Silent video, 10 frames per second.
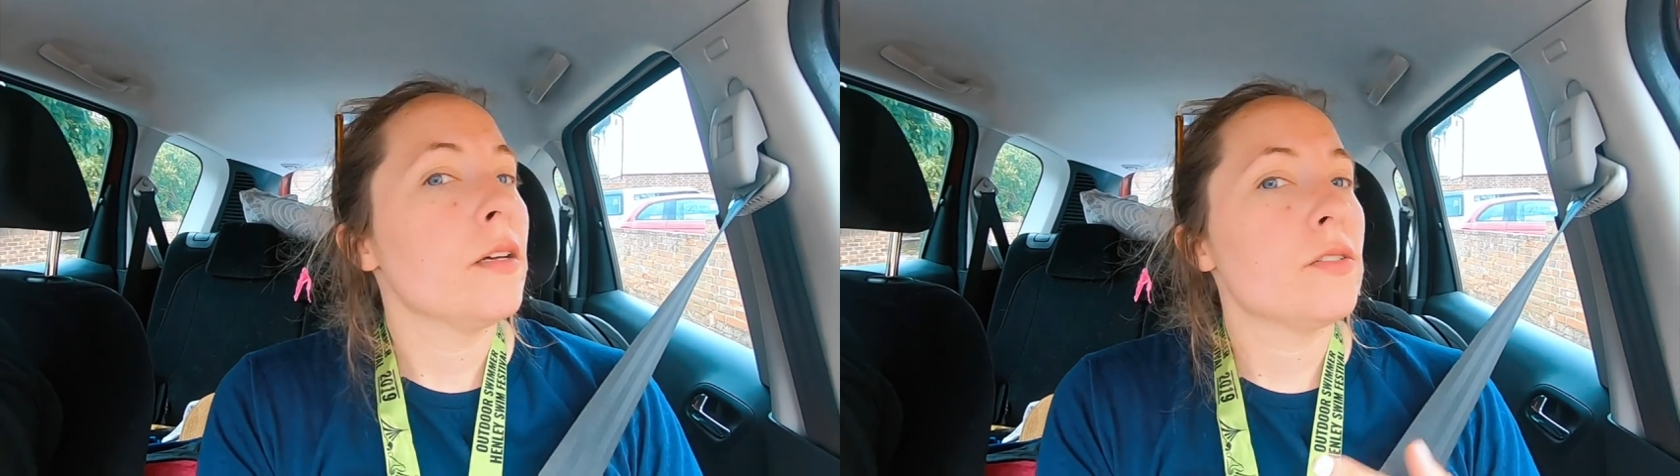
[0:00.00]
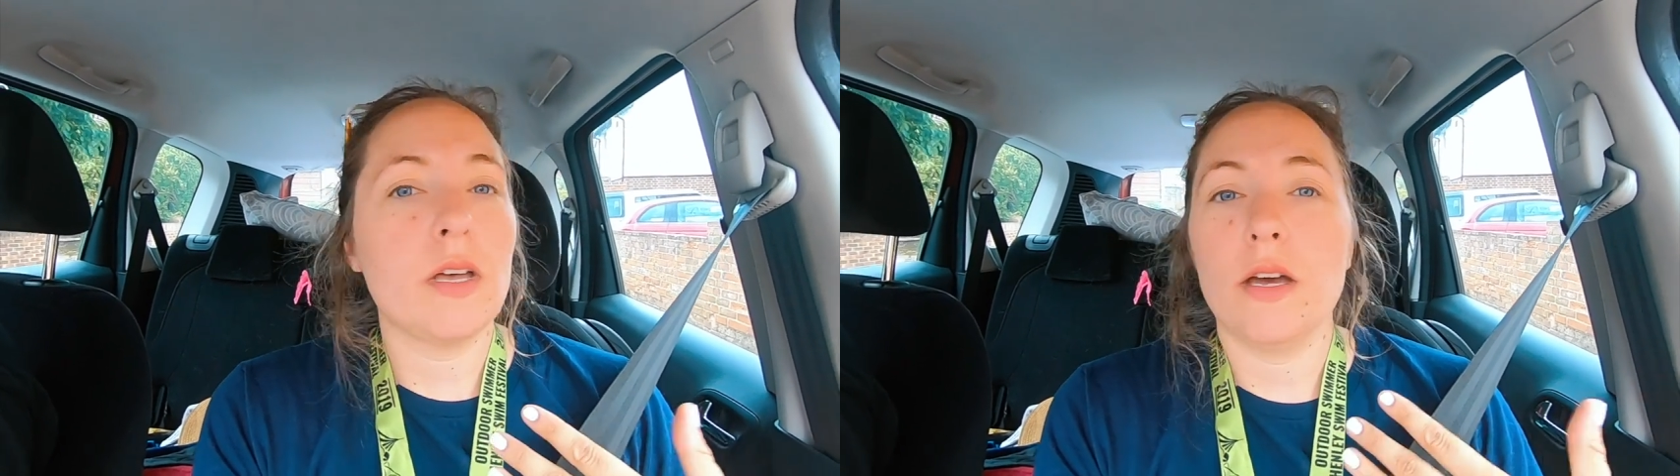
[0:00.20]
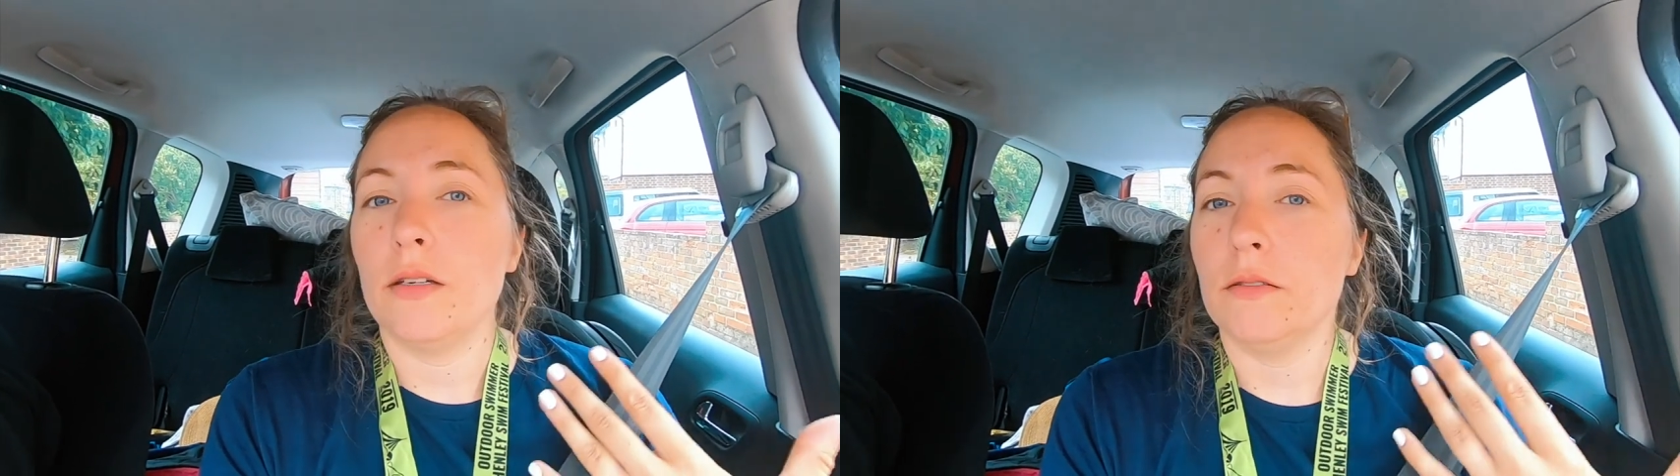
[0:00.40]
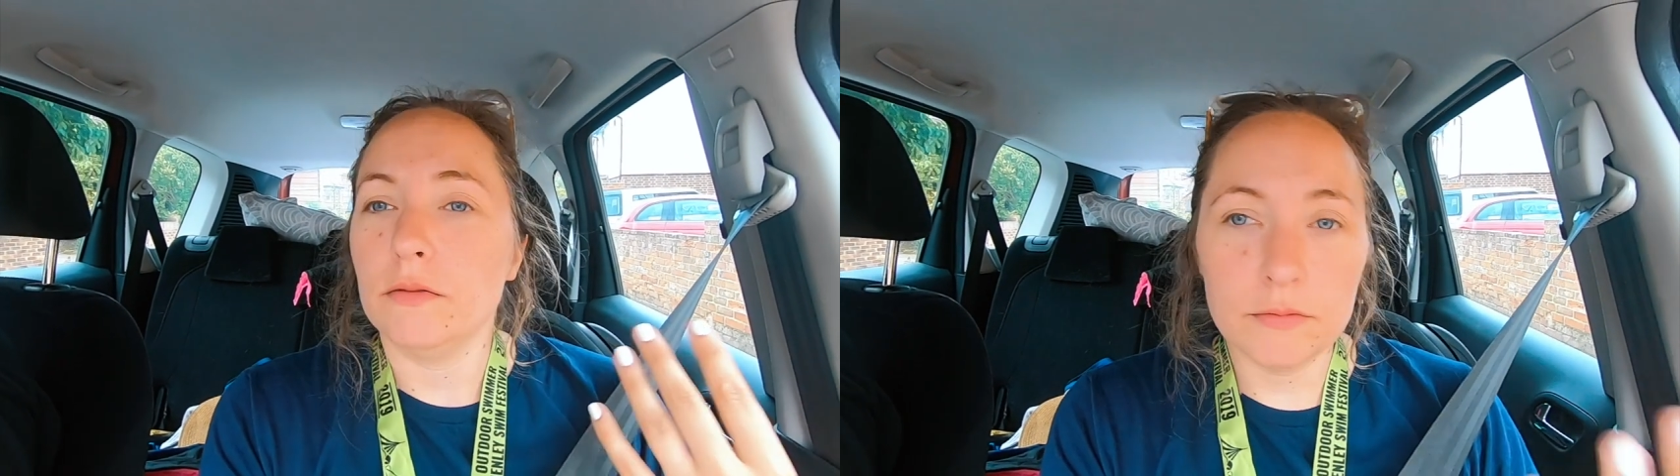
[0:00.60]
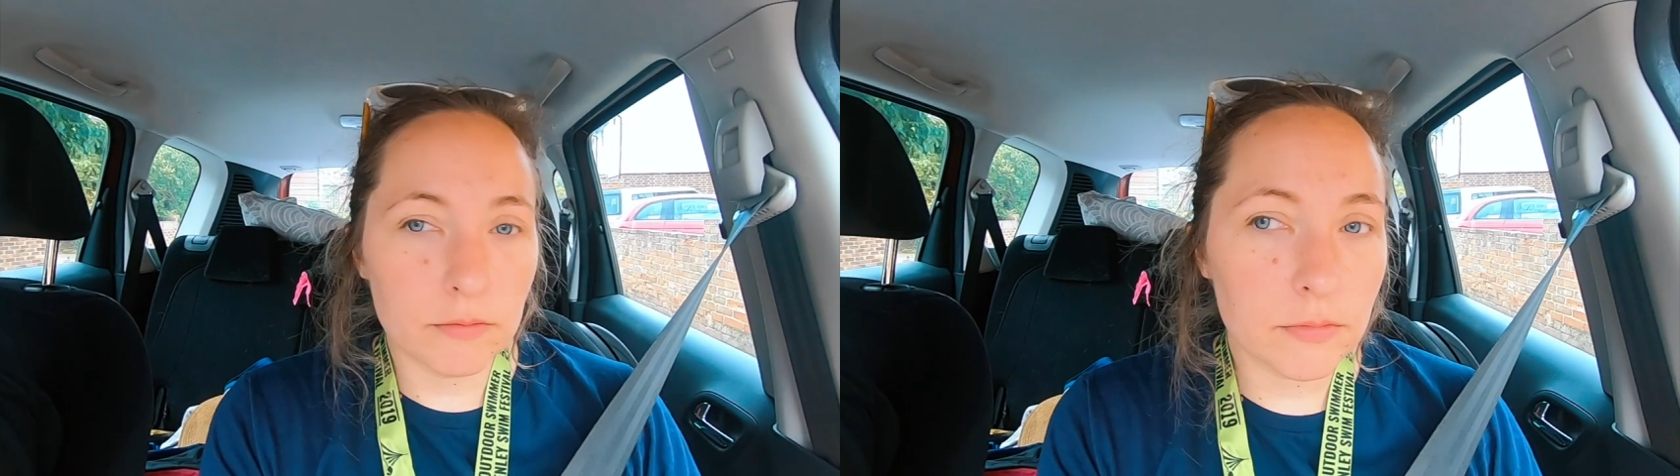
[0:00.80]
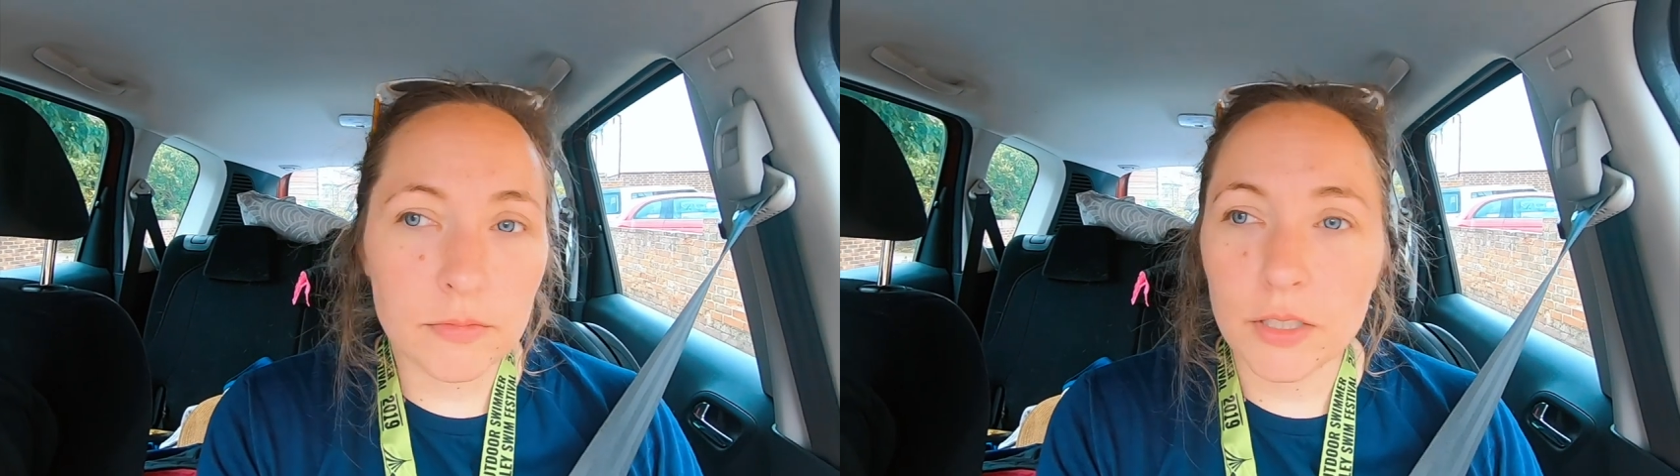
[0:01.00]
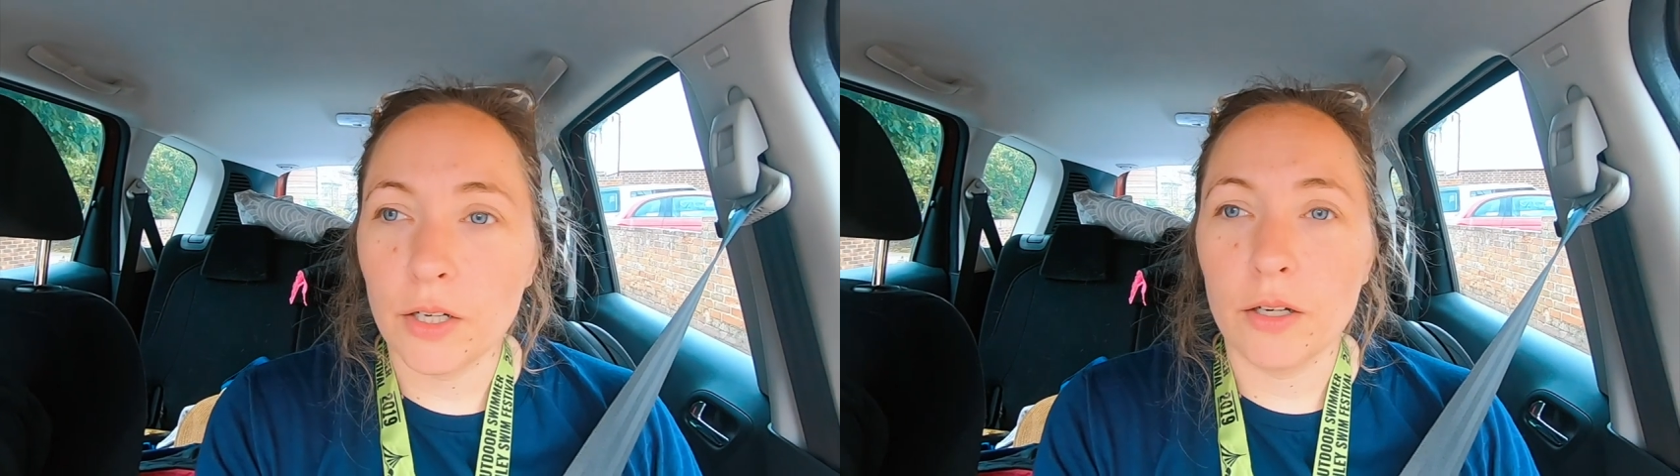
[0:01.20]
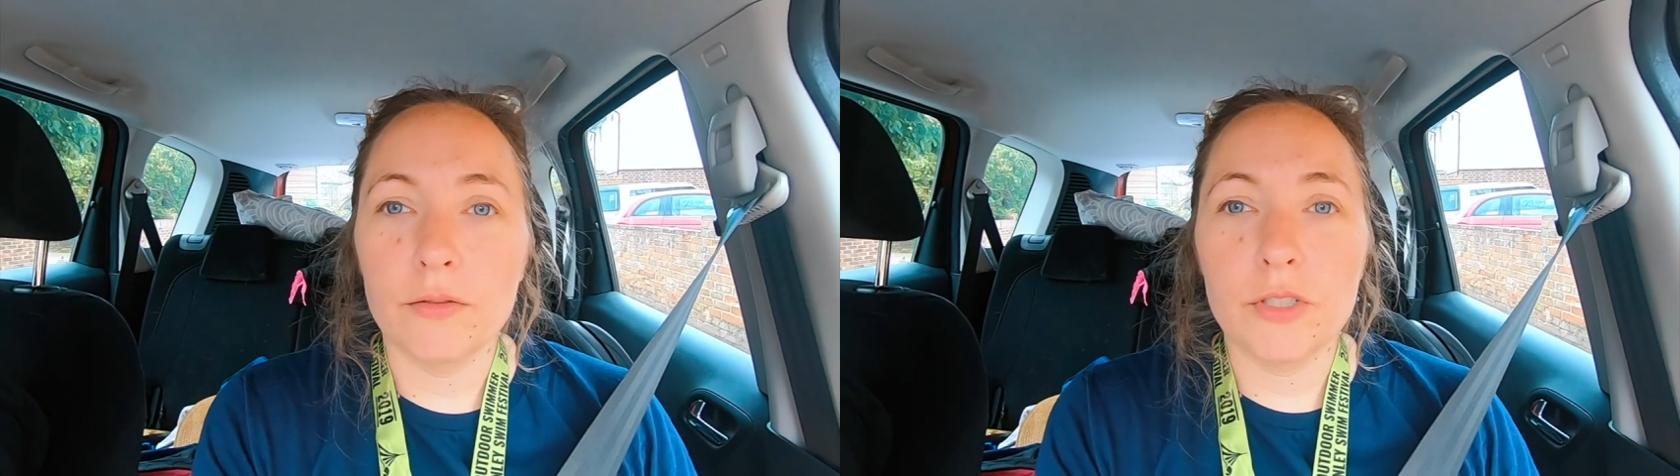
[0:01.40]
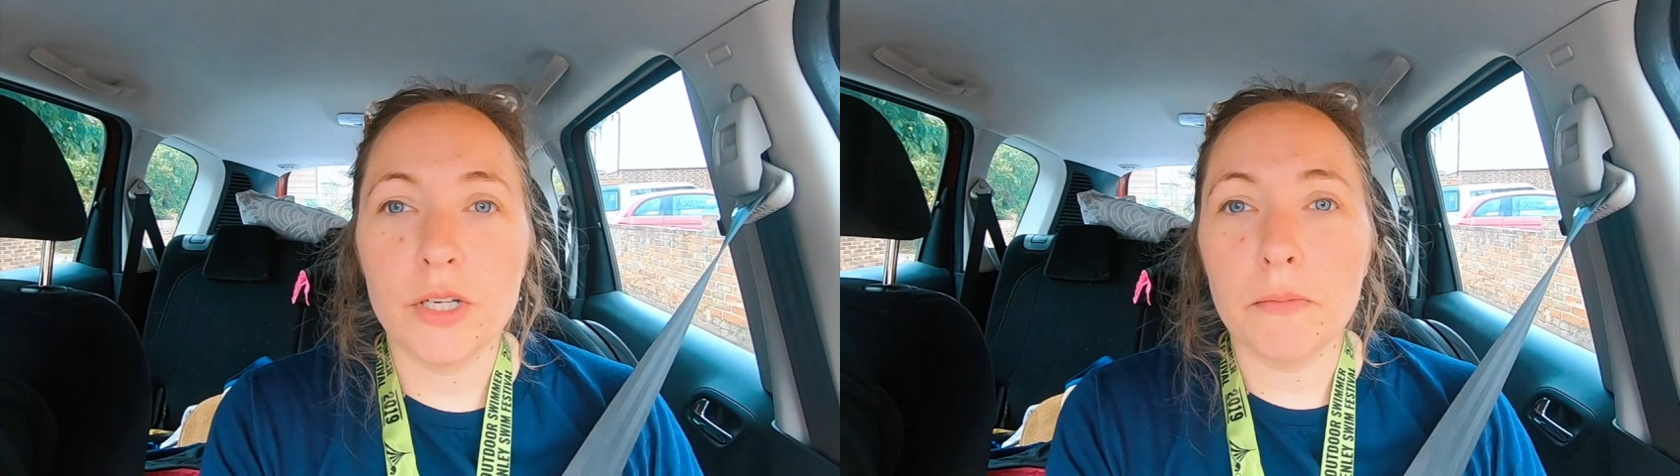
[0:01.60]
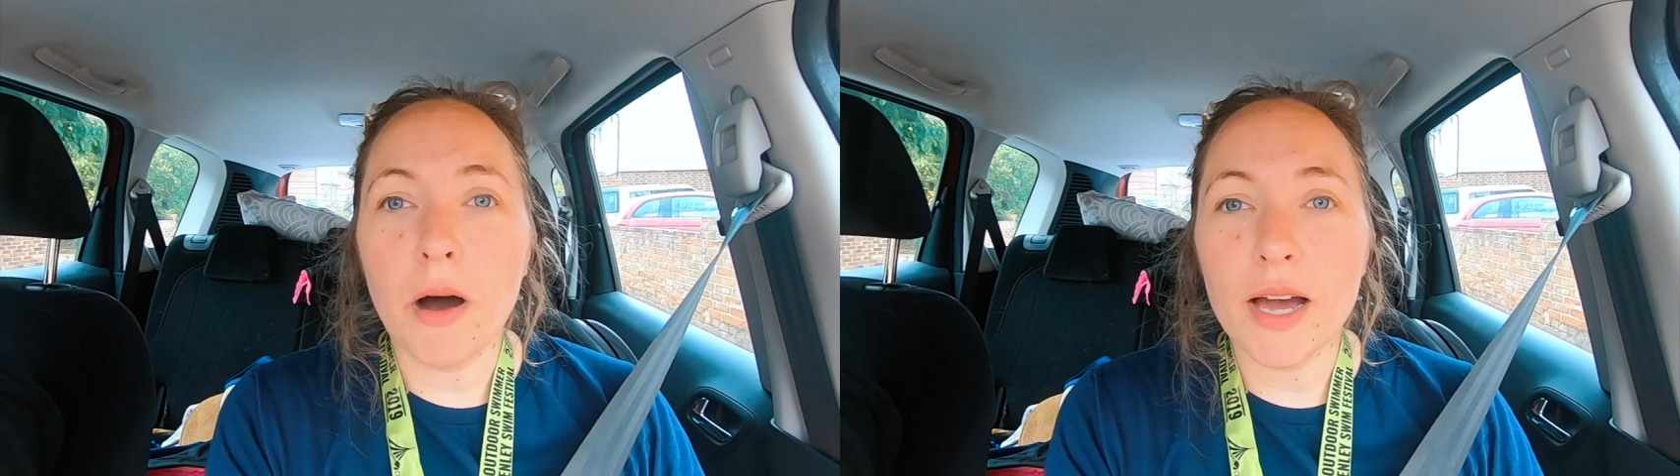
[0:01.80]
So, you know,
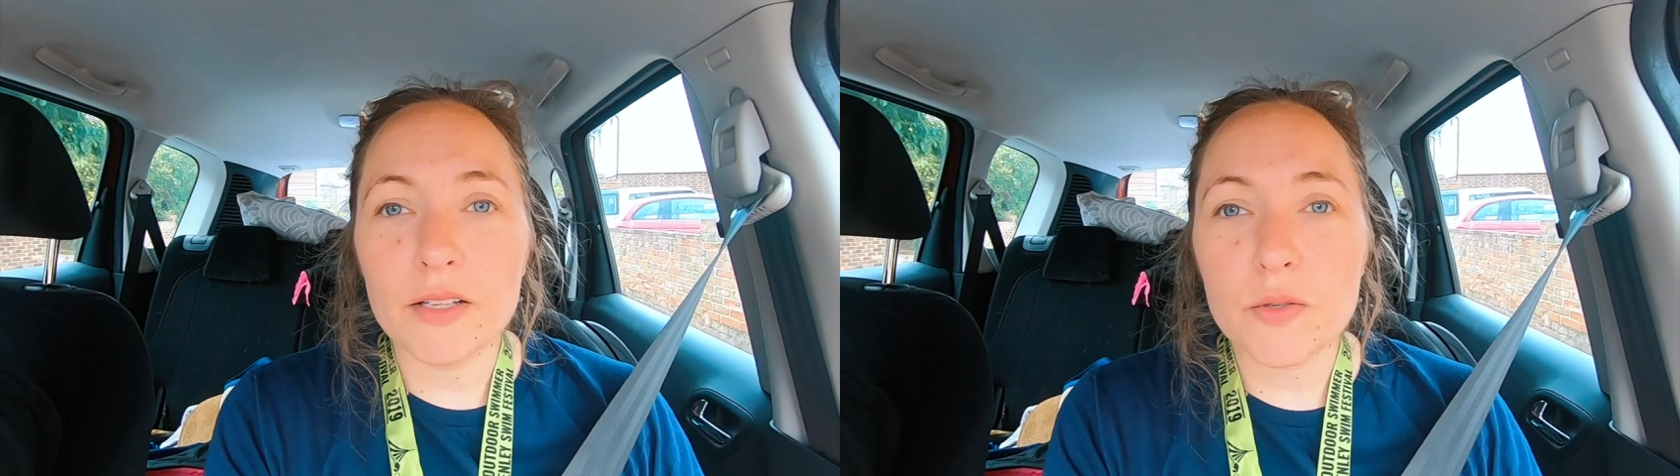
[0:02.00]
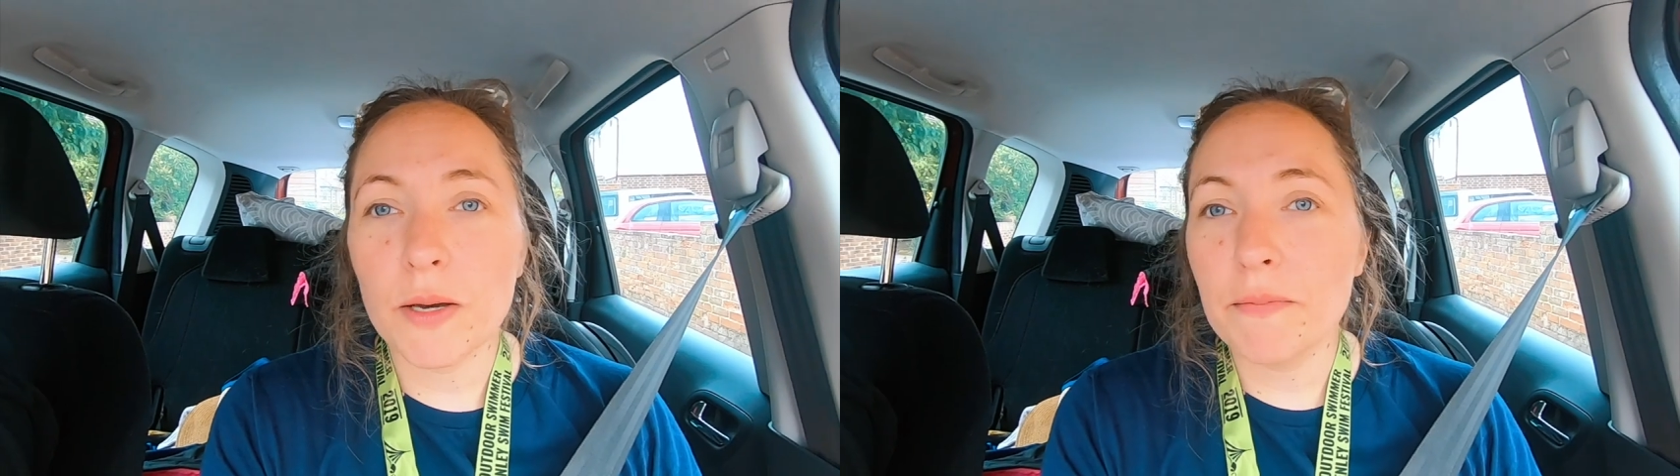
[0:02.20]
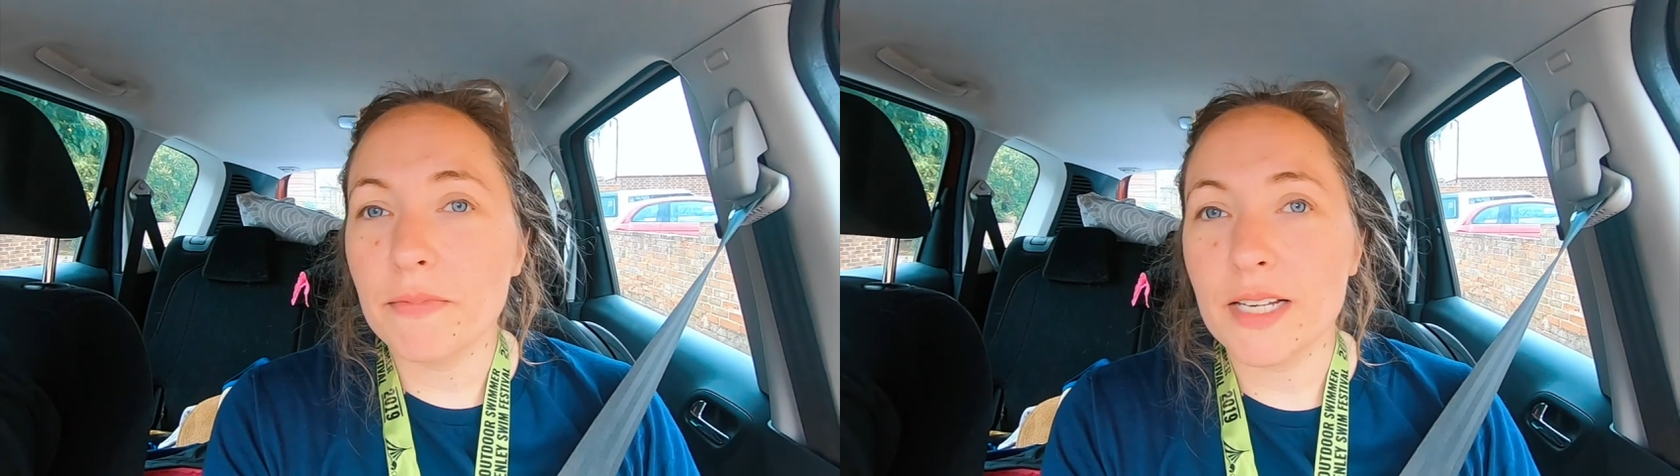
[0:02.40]
doing a mile swim,